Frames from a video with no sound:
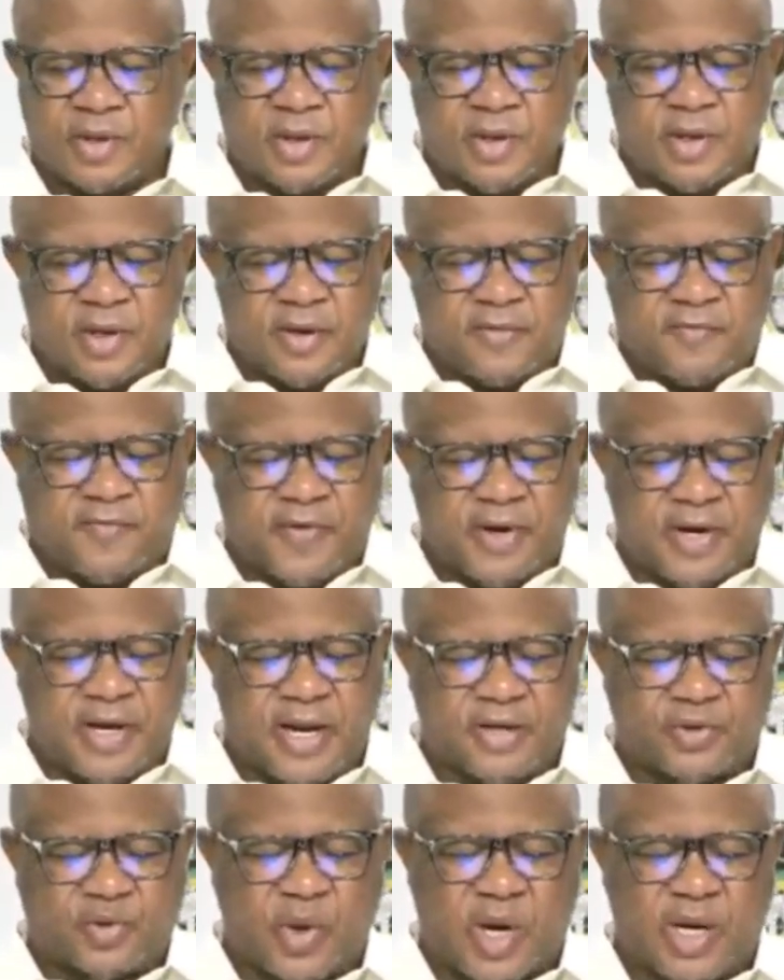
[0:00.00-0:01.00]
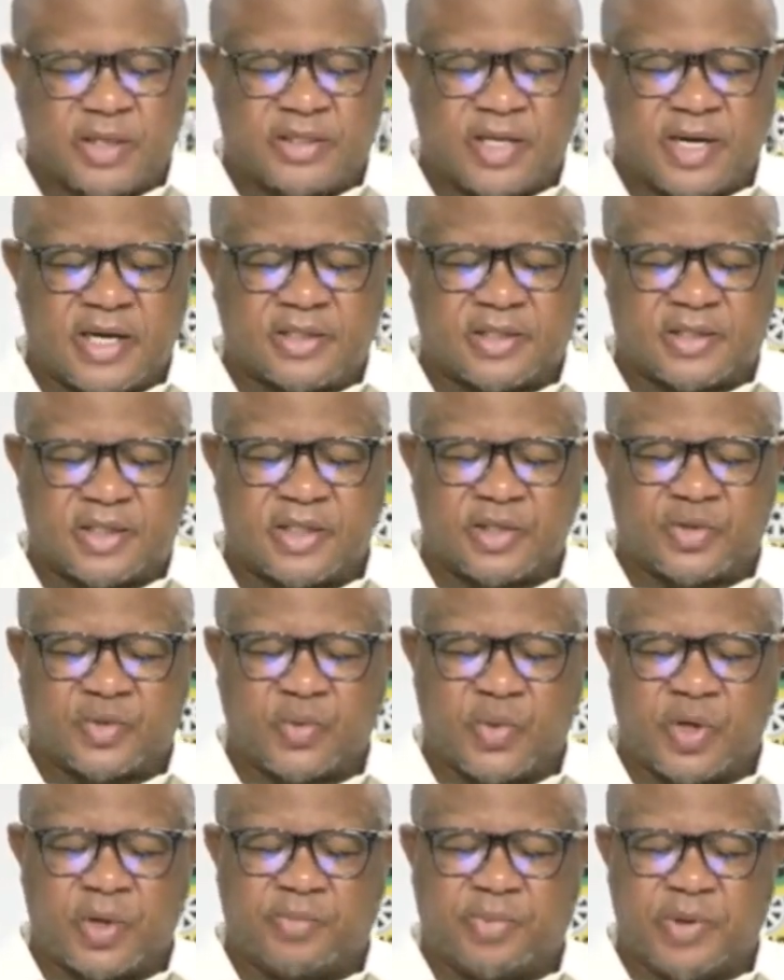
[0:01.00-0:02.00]
Failure to address this
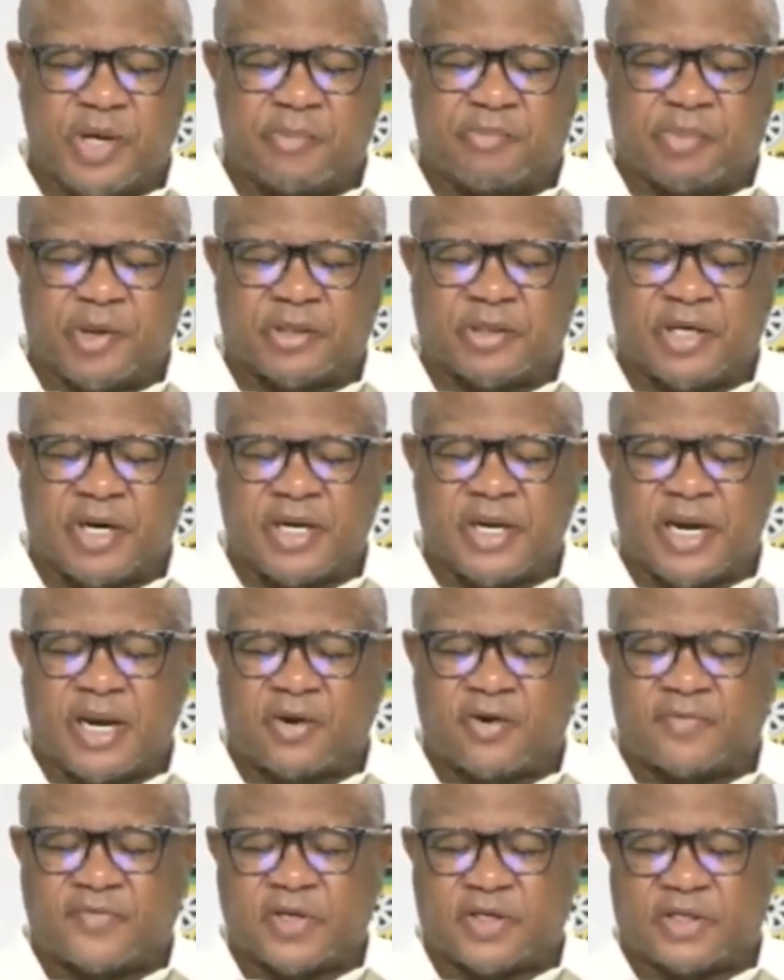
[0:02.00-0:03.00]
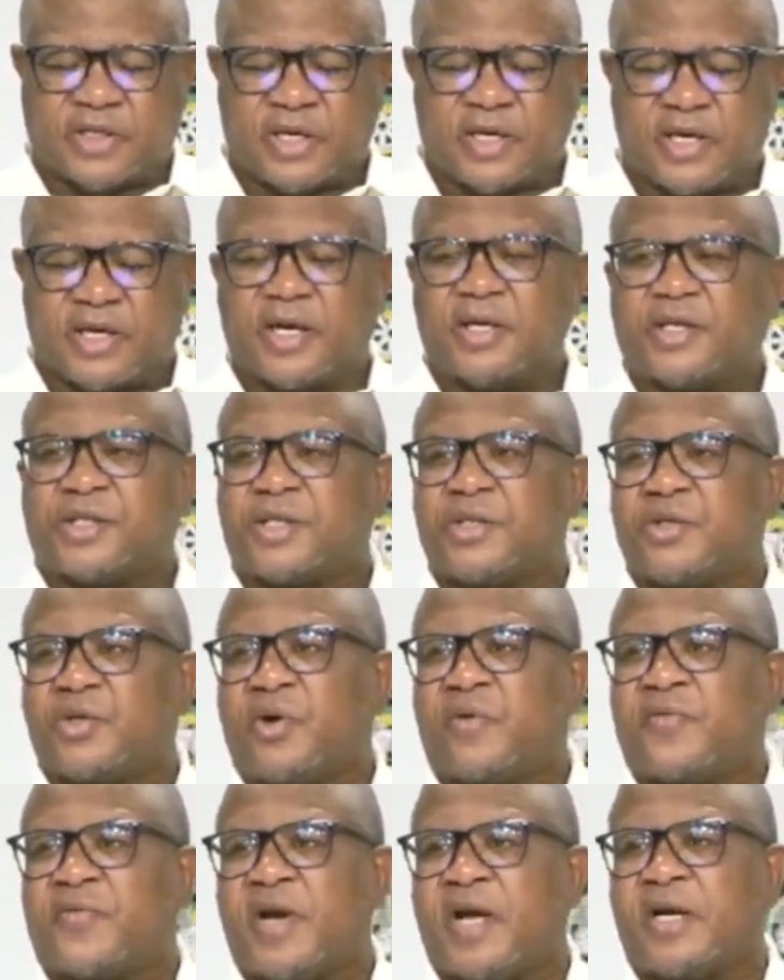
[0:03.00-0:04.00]
will be a betrayal of the generation
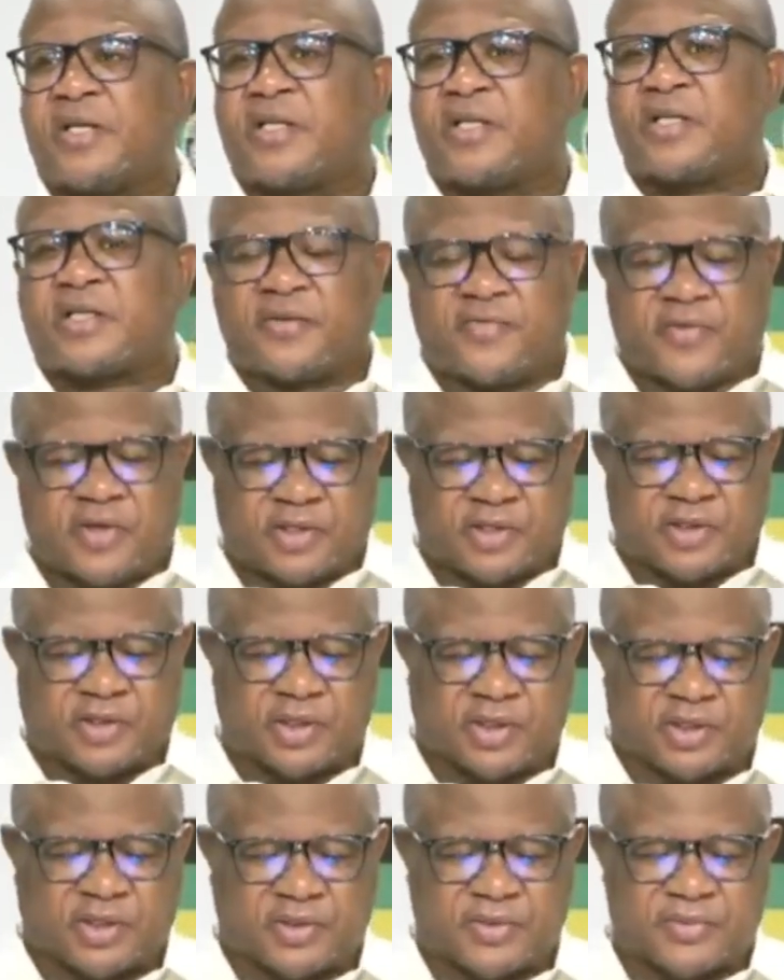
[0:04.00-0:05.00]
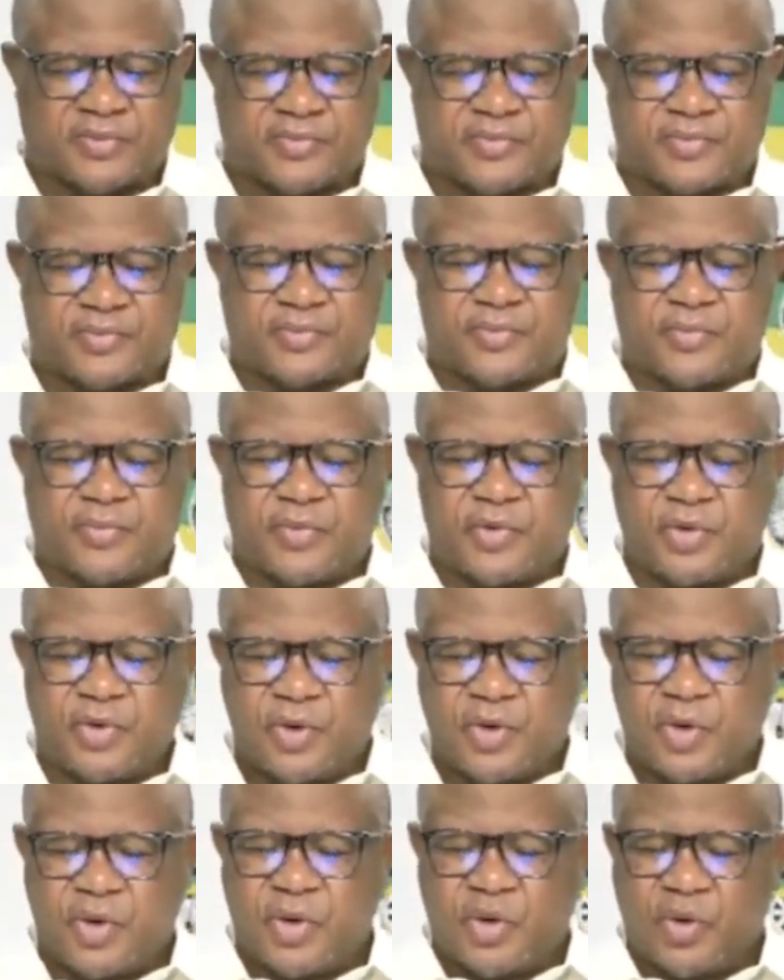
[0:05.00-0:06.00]
of 1976,
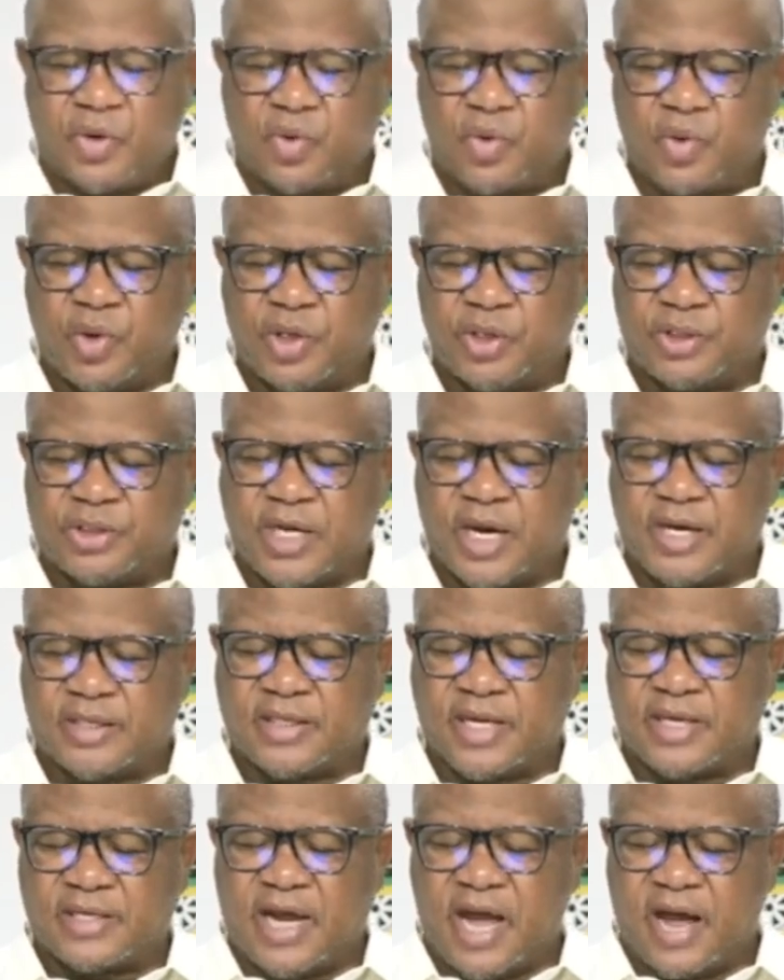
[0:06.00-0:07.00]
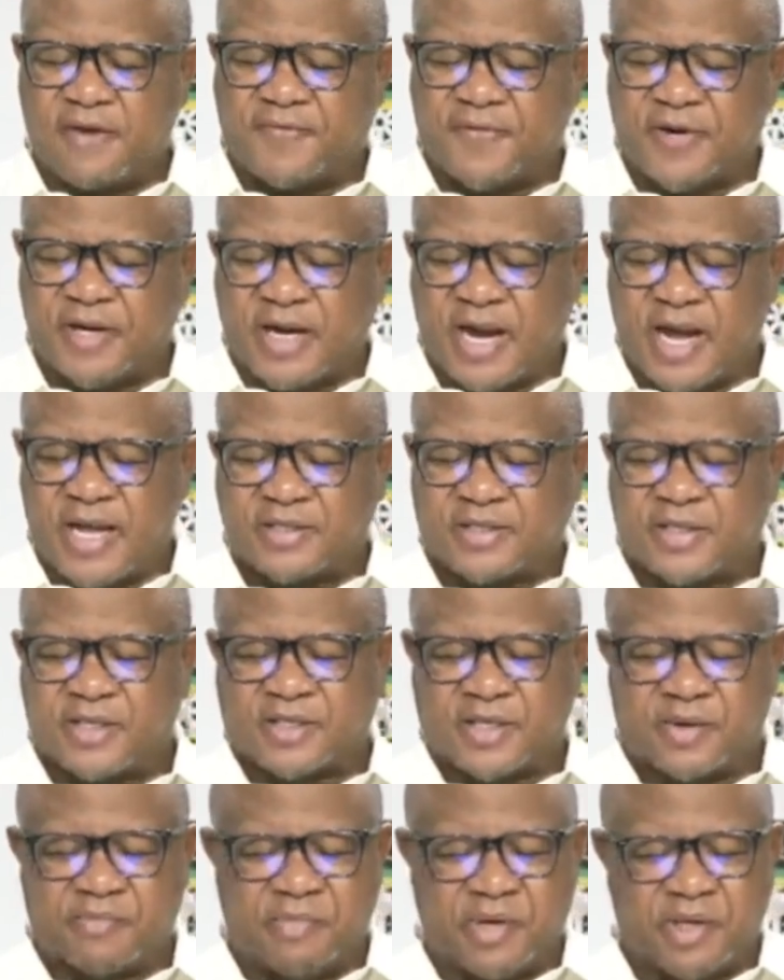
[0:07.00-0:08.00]
who rejected Afrikaans as
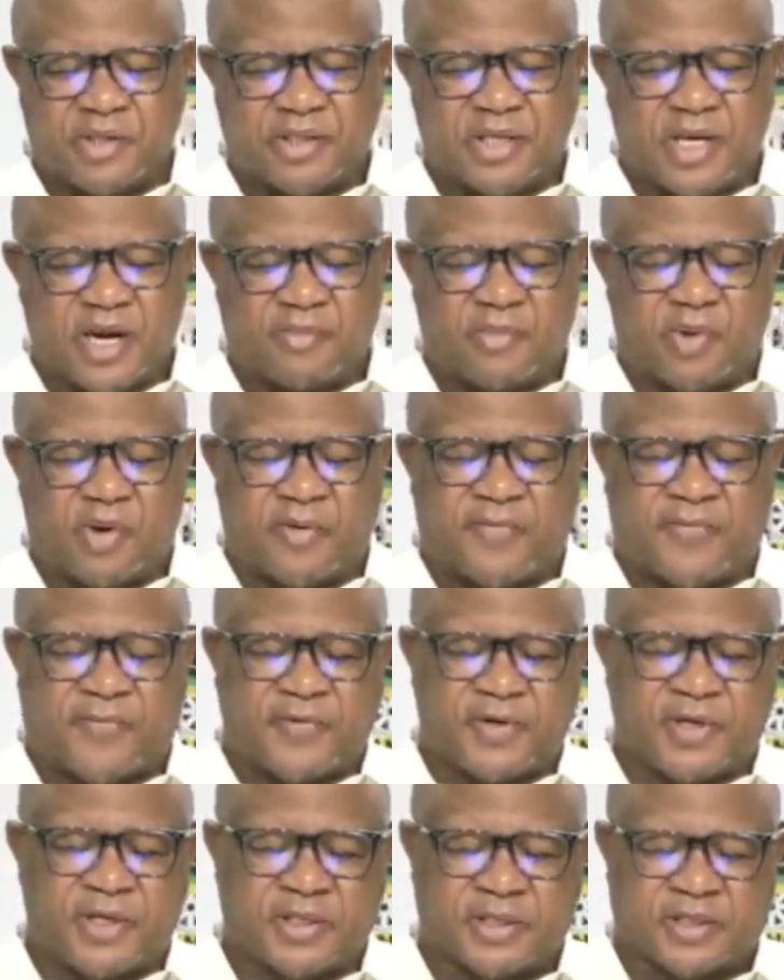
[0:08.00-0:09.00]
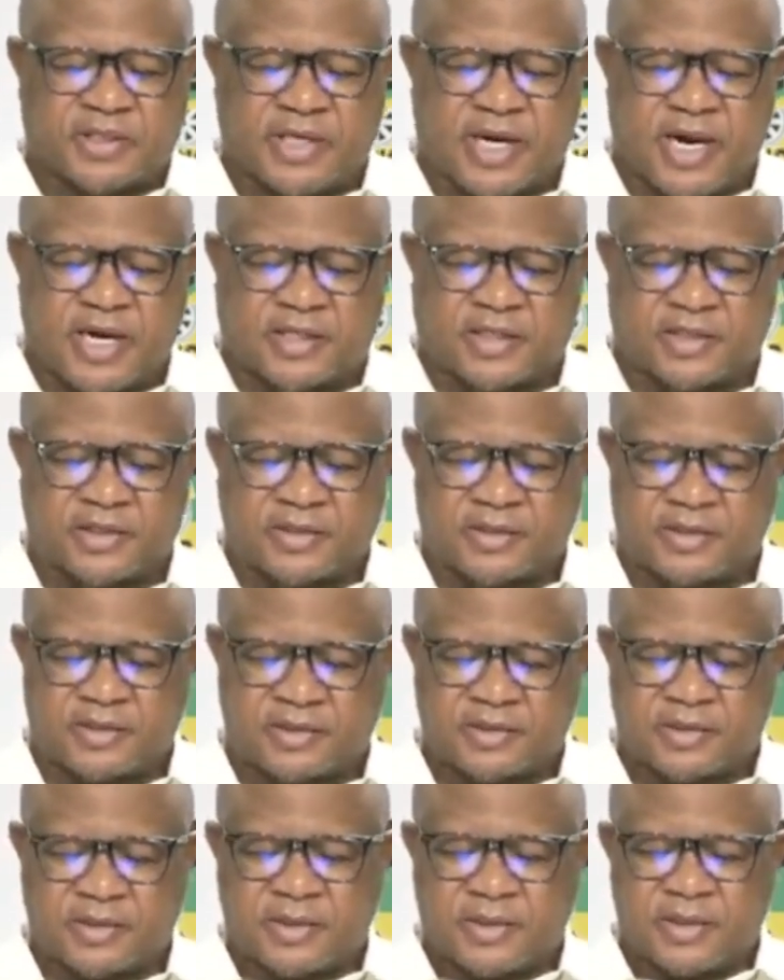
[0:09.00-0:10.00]
a medium of instruction,
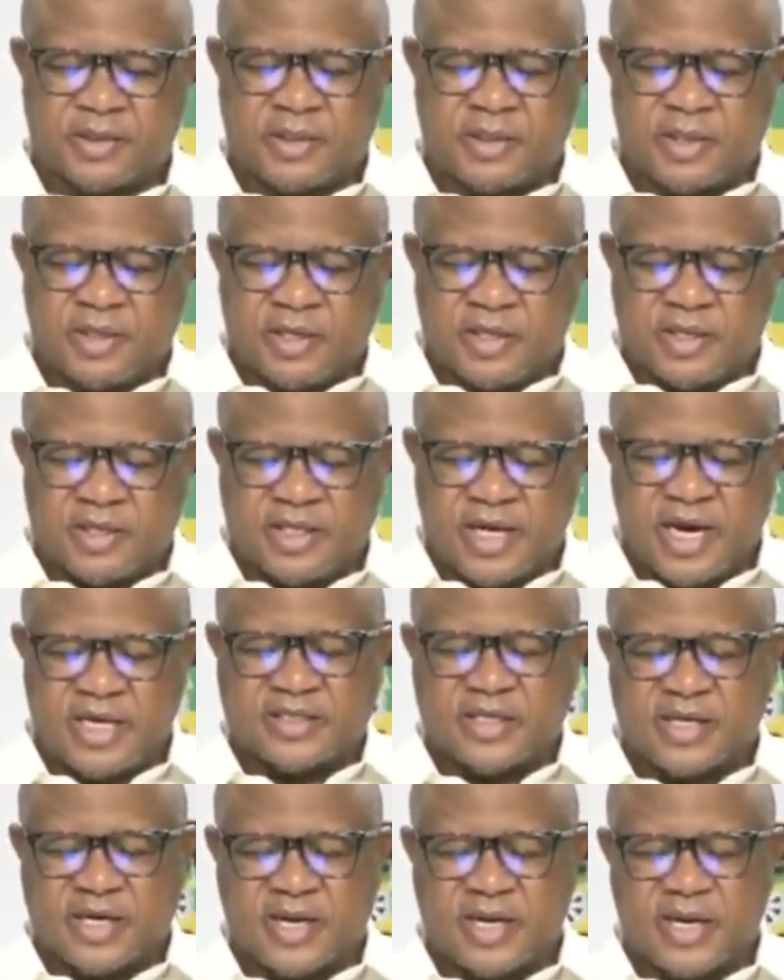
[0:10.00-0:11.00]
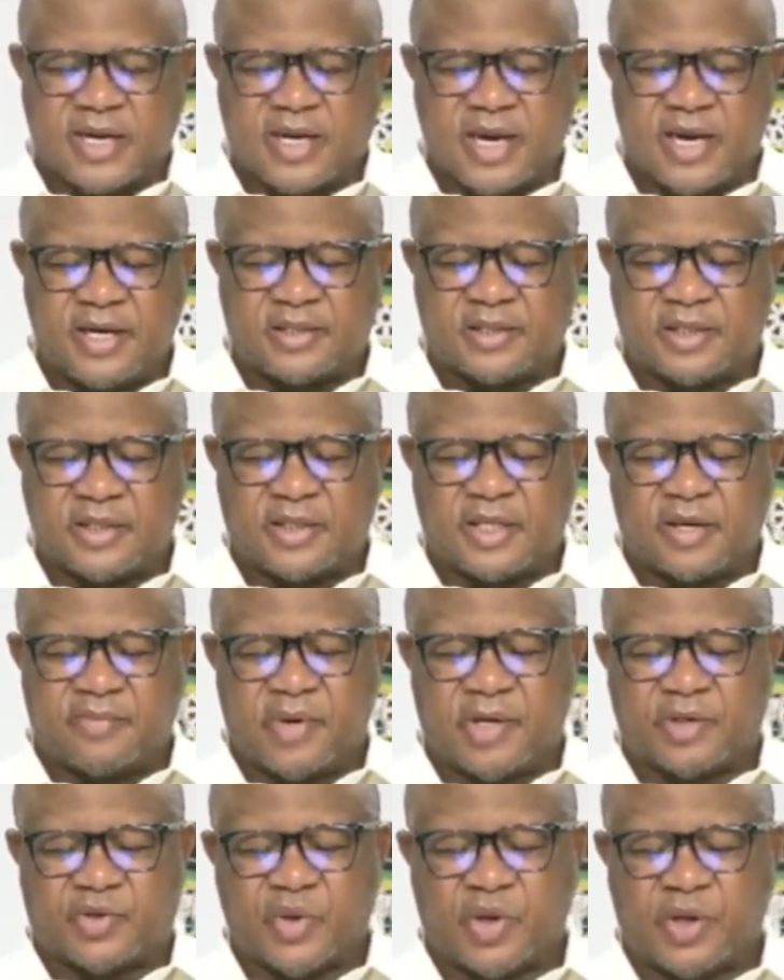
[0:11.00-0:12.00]
thus relegating the
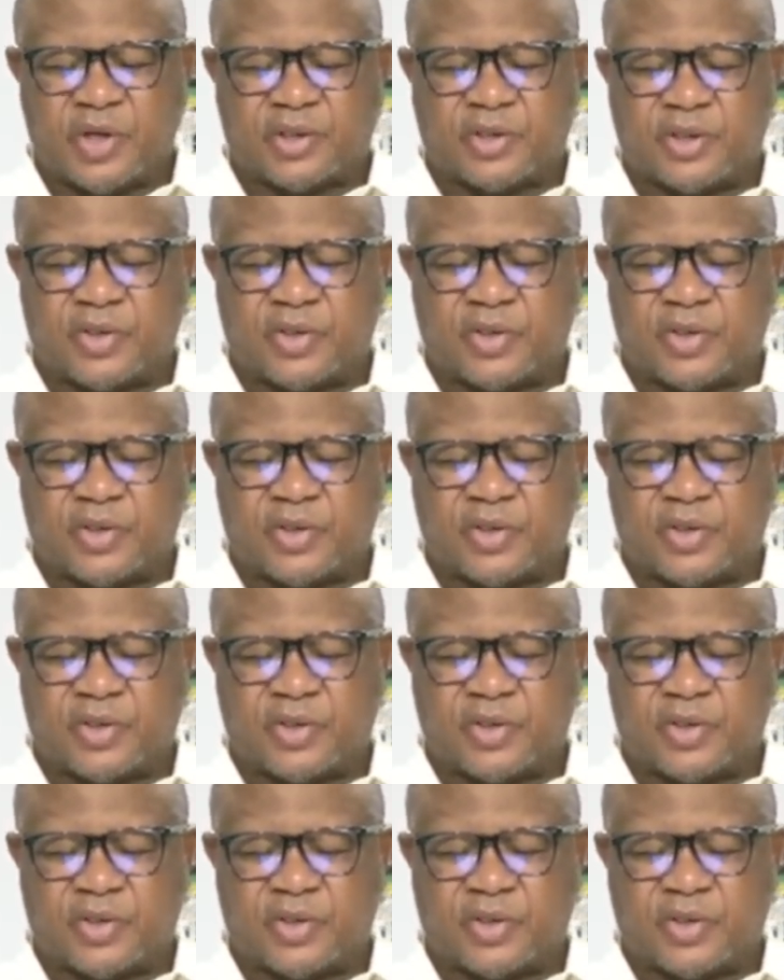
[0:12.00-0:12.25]
majority to